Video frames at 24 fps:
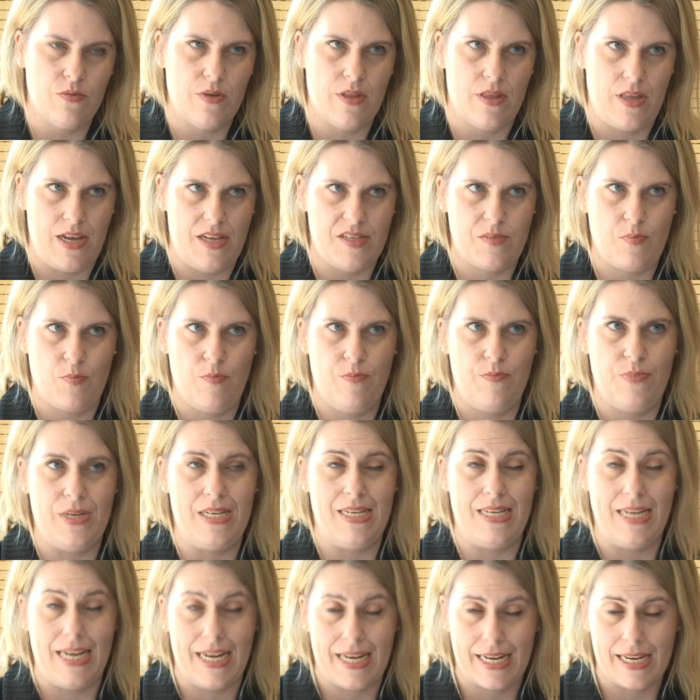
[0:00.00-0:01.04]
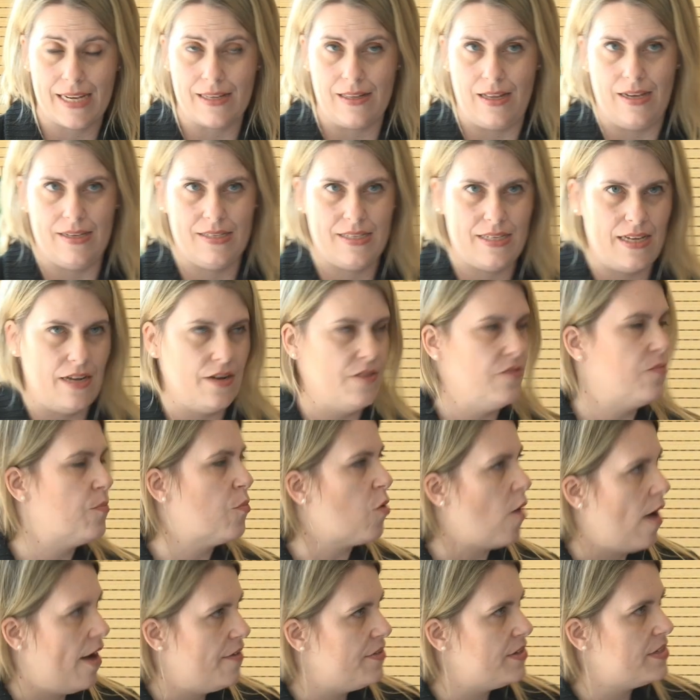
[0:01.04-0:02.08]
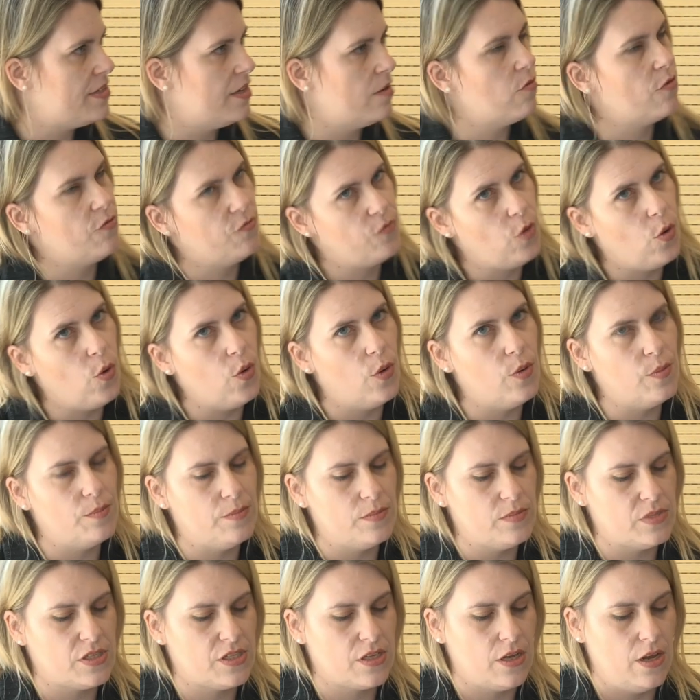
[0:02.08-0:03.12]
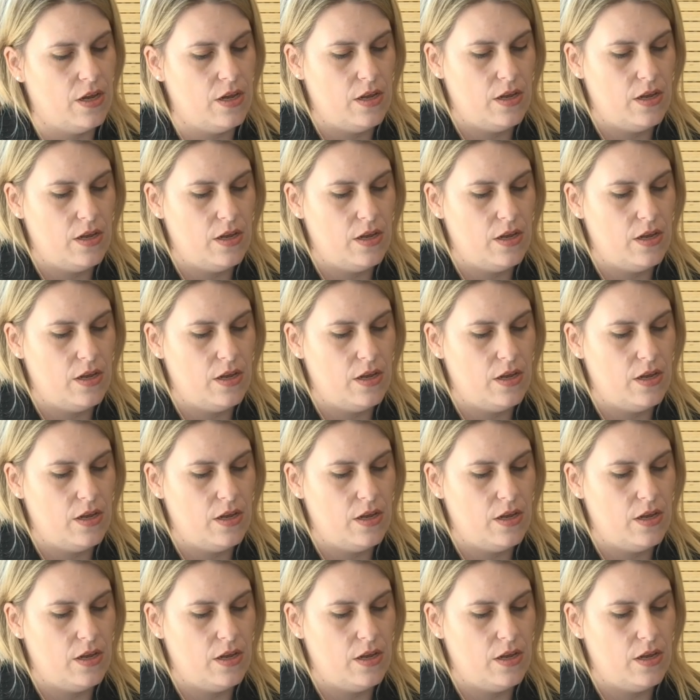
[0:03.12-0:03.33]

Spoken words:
with these particular set of privacy reforms.